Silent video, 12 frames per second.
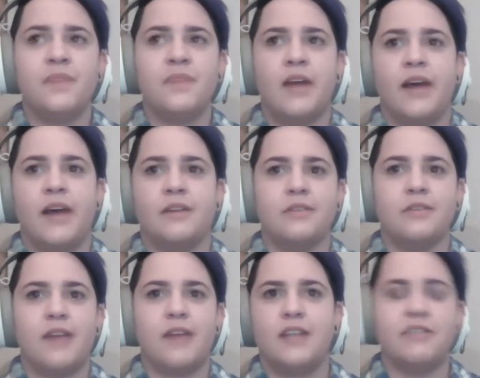and
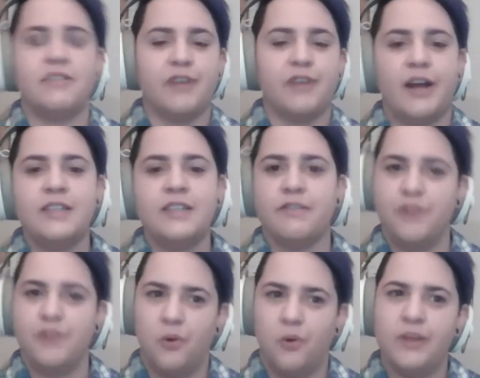kind of different kinds of
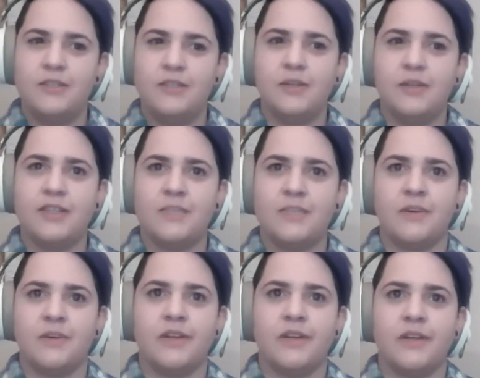noise you can
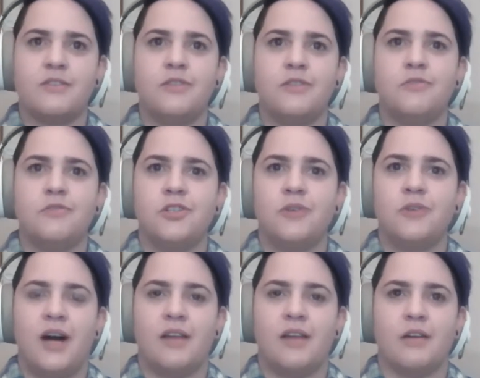experience due to
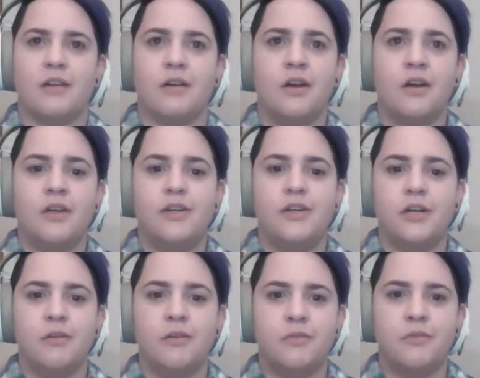either,
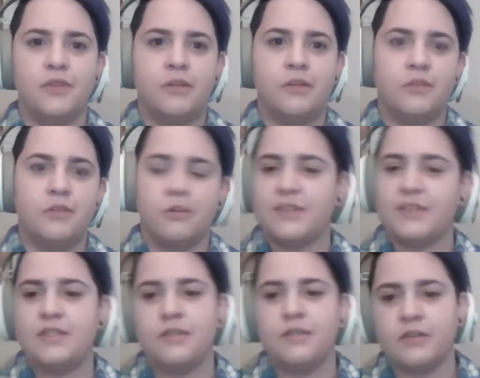your
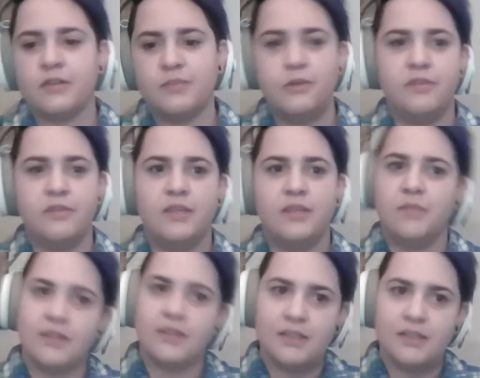receiver's moving,
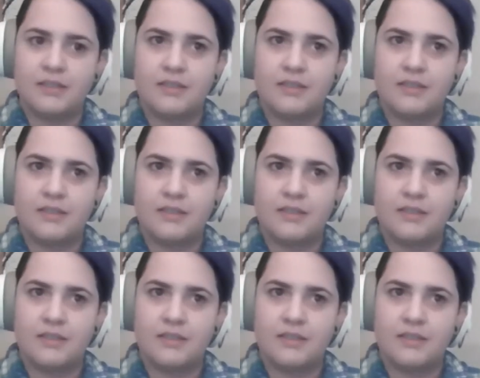but the